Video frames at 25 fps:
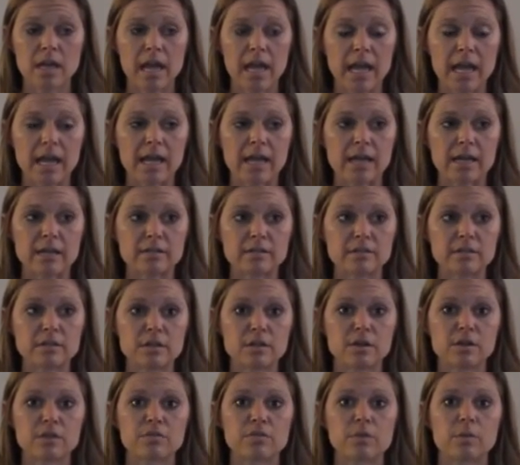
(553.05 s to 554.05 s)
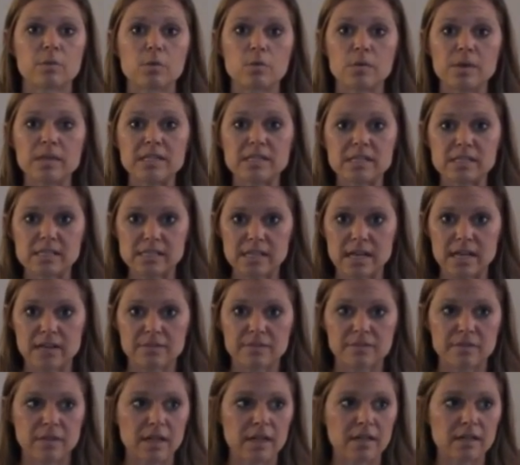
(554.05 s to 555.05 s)
And from a weakness side
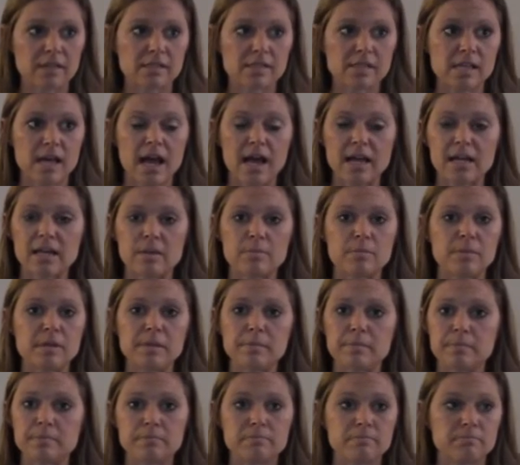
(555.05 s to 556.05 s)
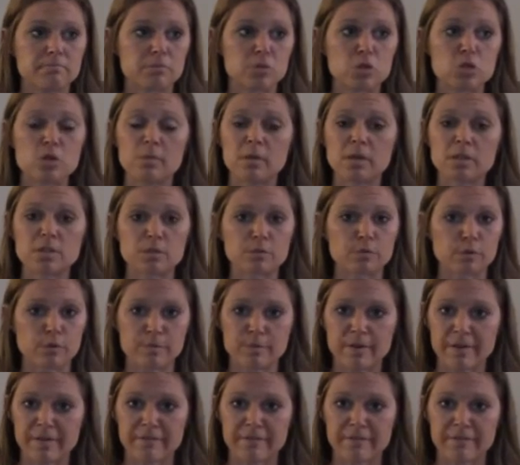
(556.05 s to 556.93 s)
of things, I can be too much of a